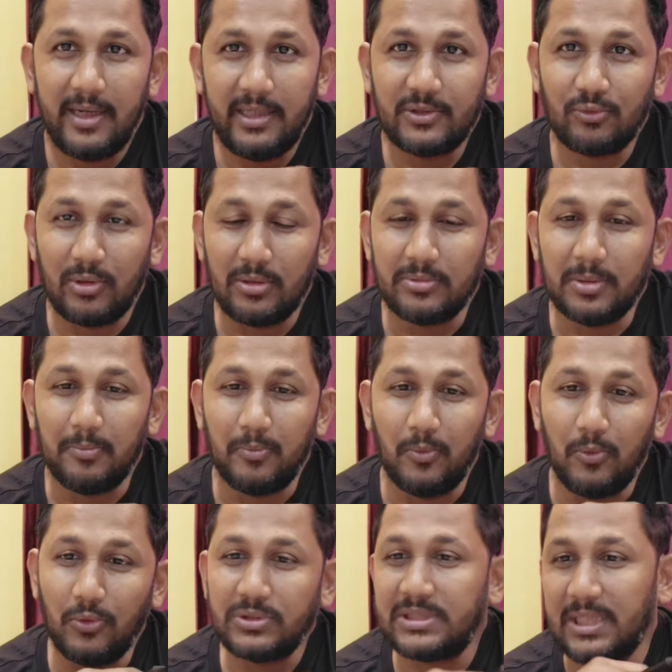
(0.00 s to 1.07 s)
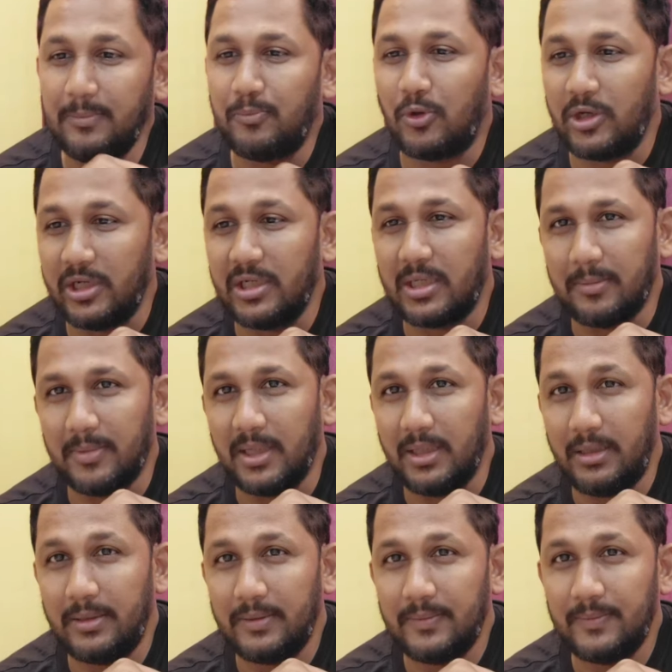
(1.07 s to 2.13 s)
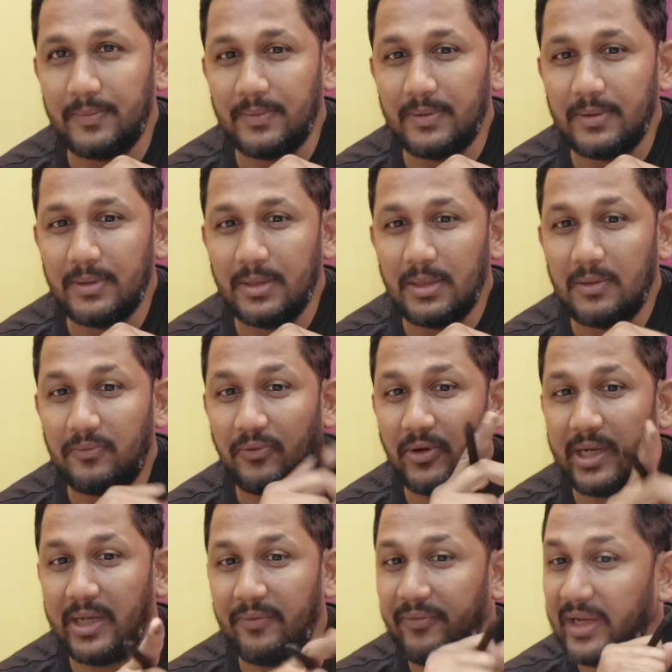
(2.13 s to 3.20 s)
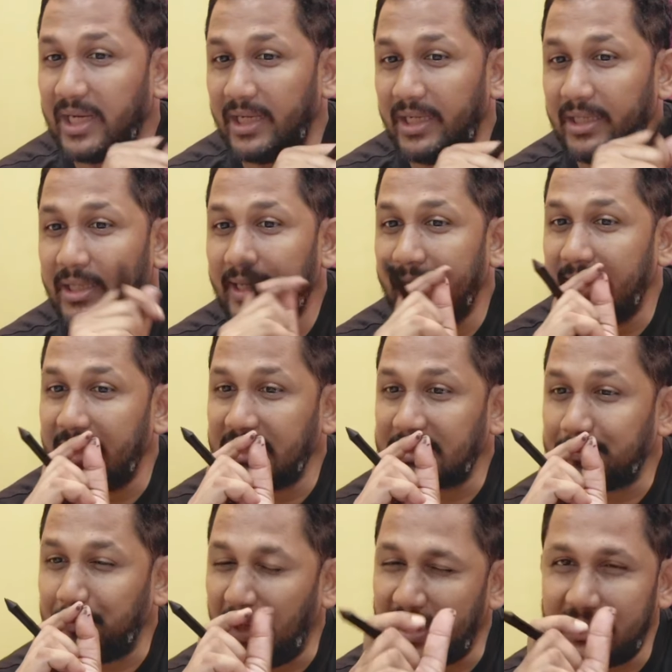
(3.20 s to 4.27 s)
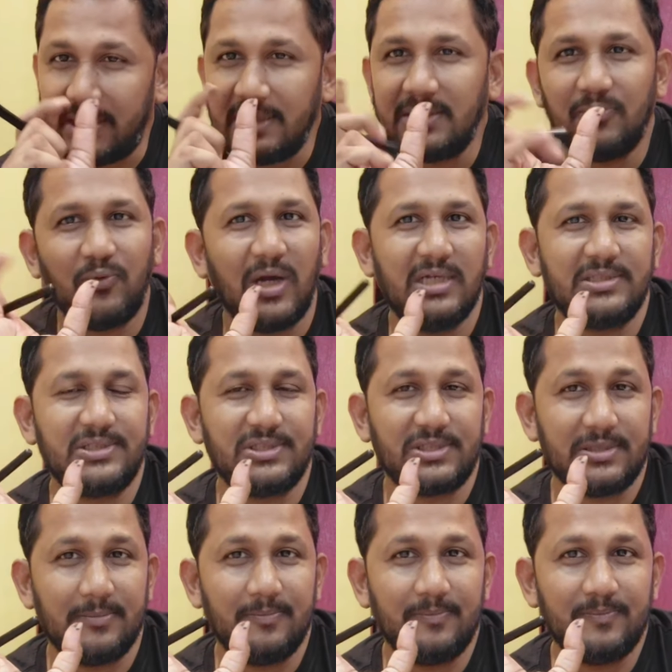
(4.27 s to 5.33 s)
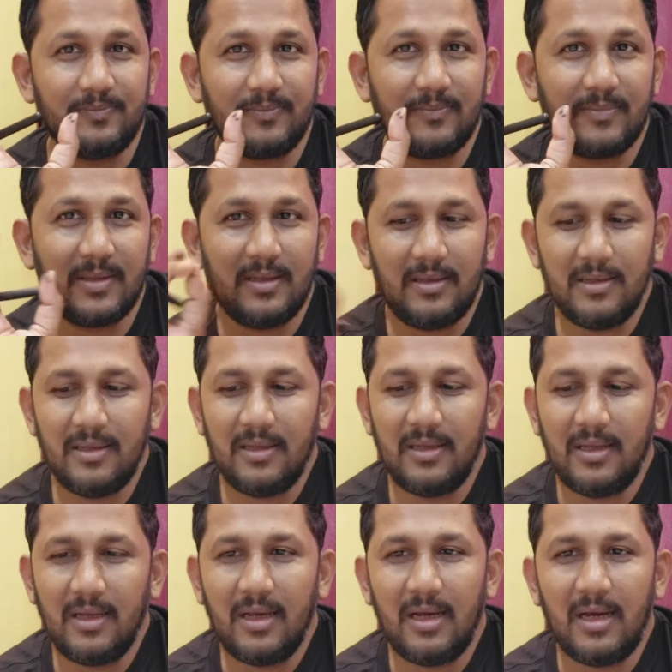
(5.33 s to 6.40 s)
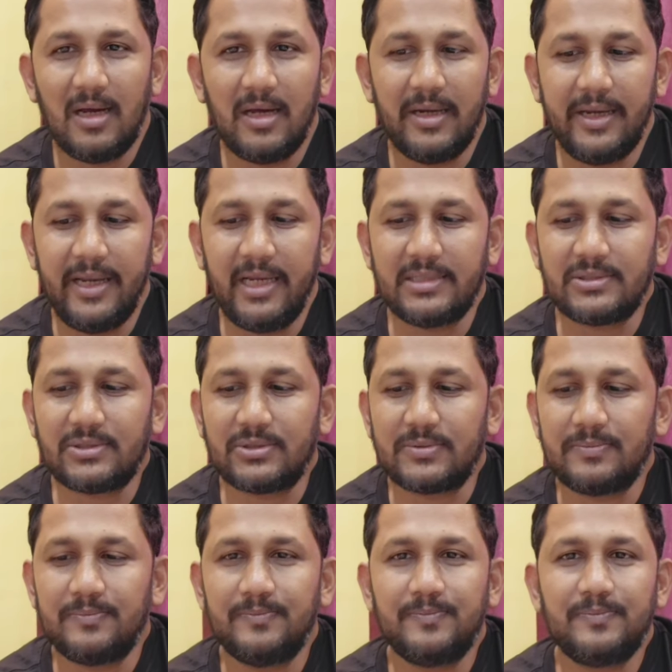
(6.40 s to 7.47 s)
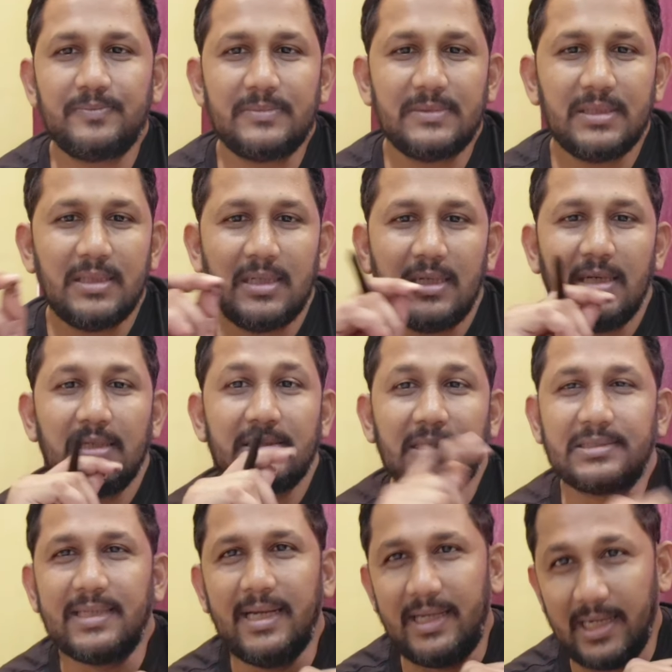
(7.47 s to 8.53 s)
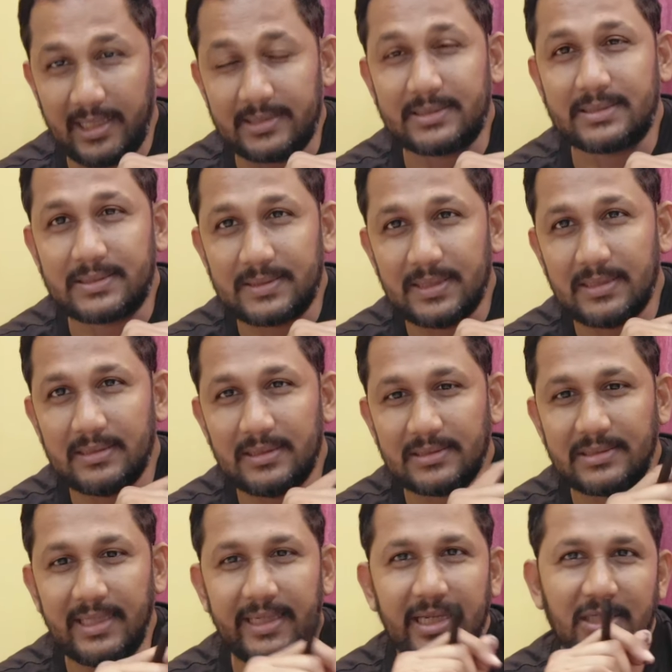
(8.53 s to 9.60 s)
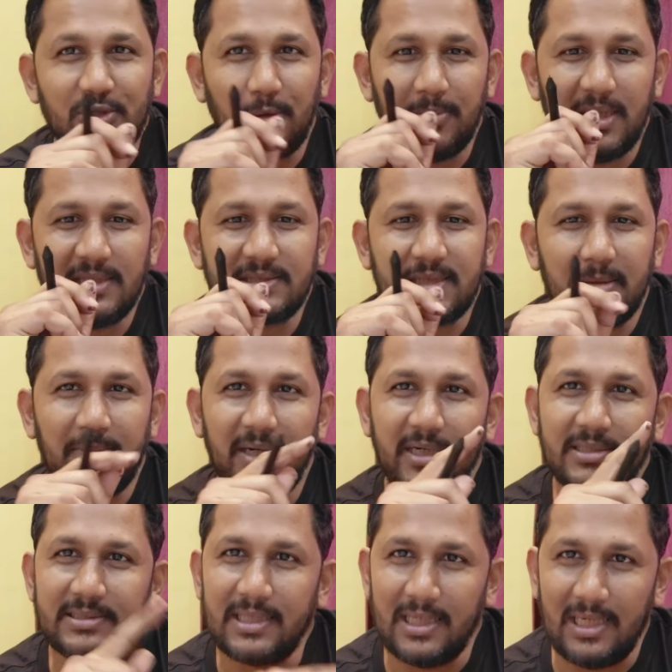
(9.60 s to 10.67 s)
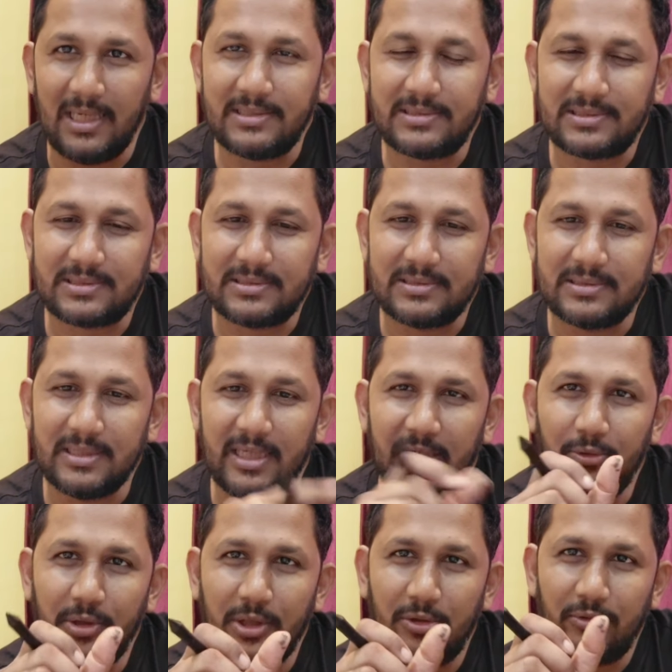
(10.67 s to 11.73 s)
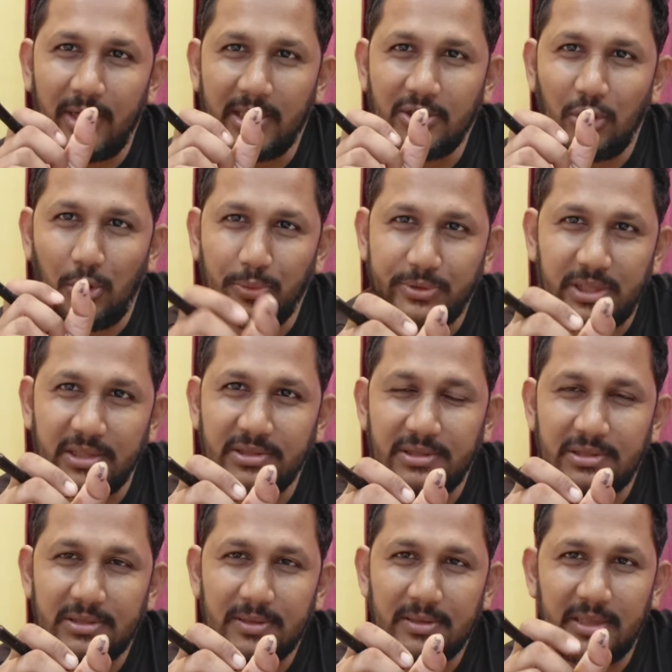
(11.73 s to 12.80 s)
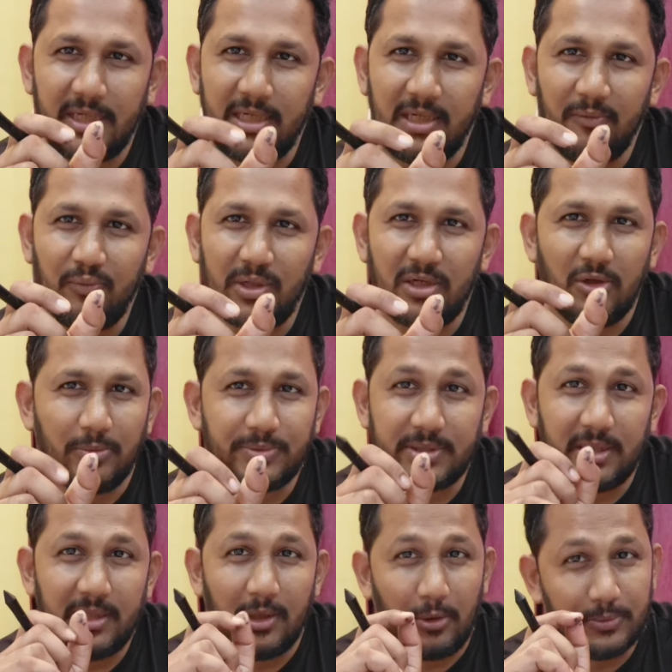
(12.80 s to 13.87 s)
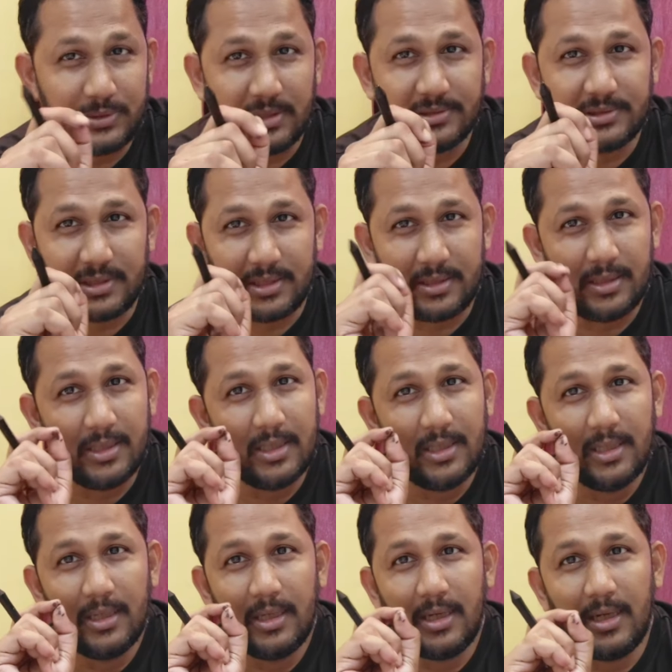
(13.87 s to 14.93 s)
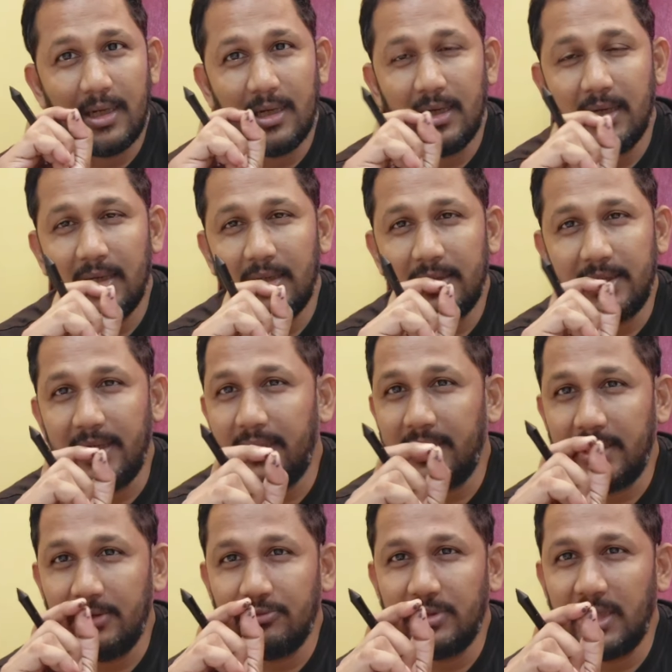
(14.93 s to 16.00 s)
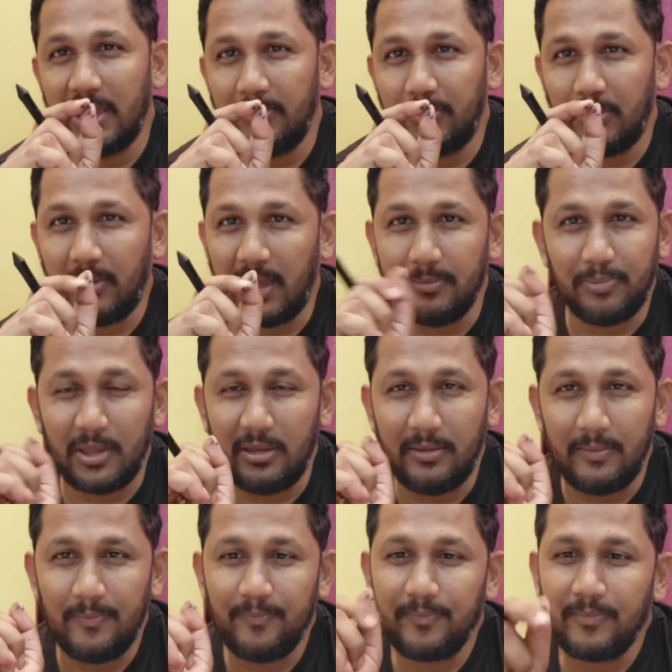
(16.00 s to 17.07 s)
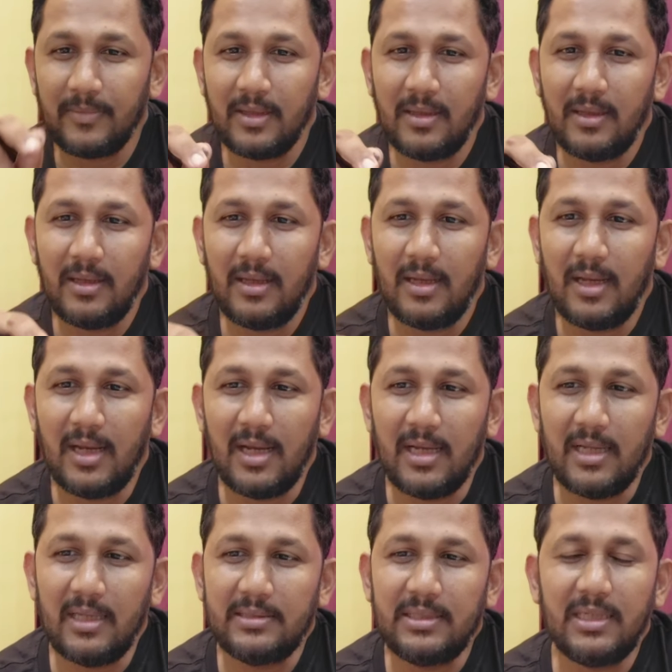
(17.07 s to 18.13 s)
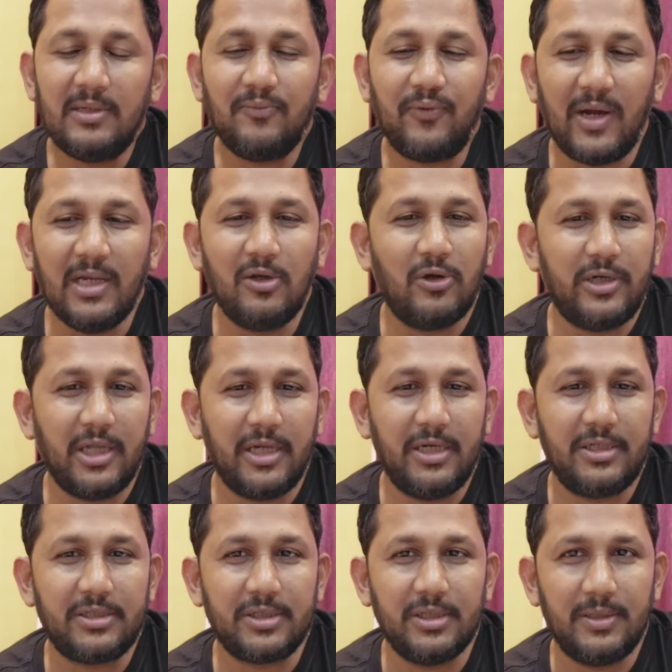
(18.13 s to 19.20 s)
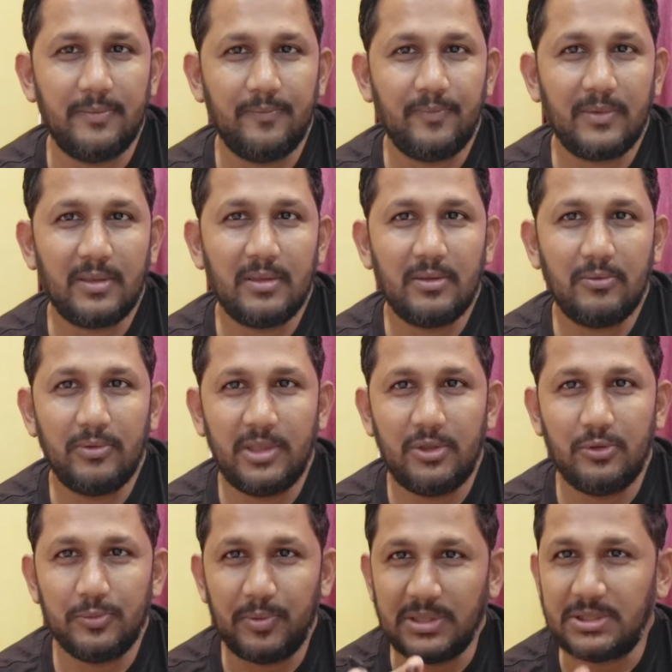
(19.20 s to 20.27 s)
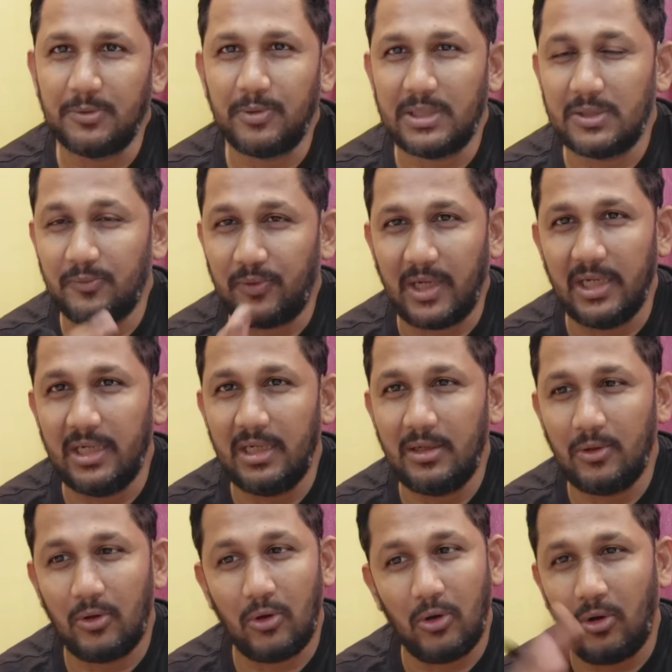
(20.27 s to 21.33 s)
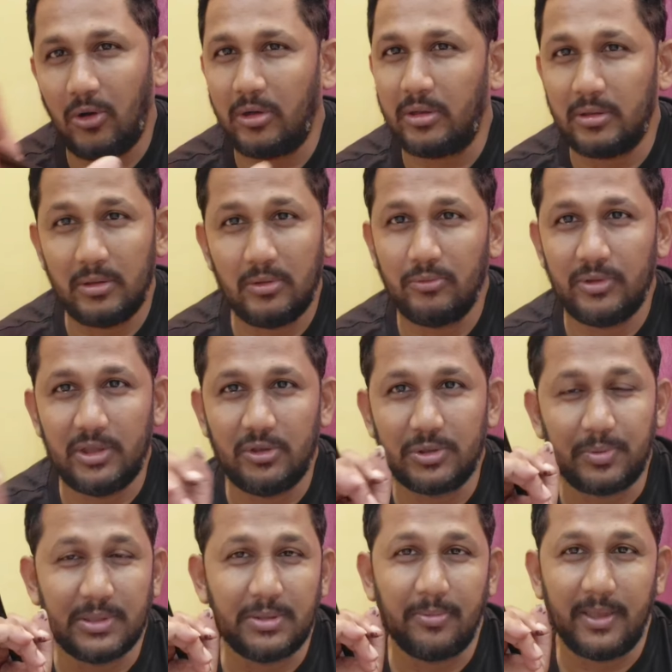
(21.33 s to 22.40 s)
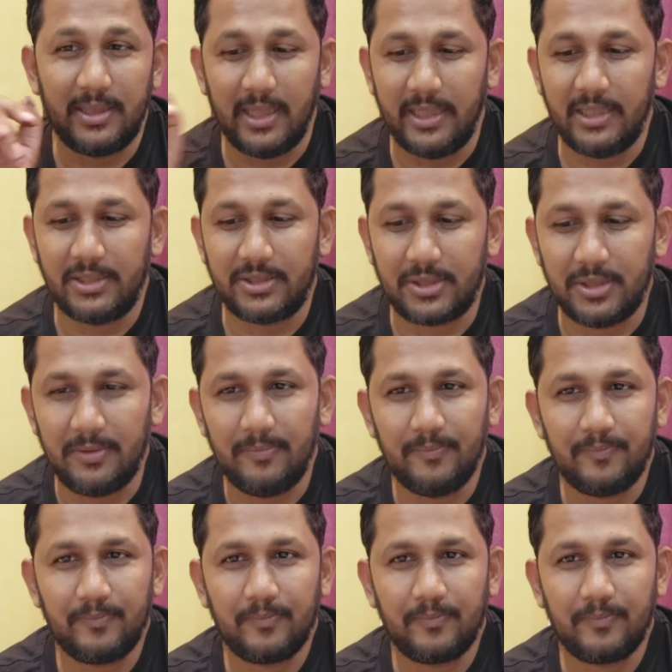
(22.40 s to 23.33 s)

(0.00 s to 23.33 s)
It is one of the most important command for navigating and inspecting the file system. Next, the syntax. The syntax of ls command is ls. Then we need to write the options. There are different options. Options are created with the help of hyphen. And then the file or directory. We need to specify the file or we need to specify directory.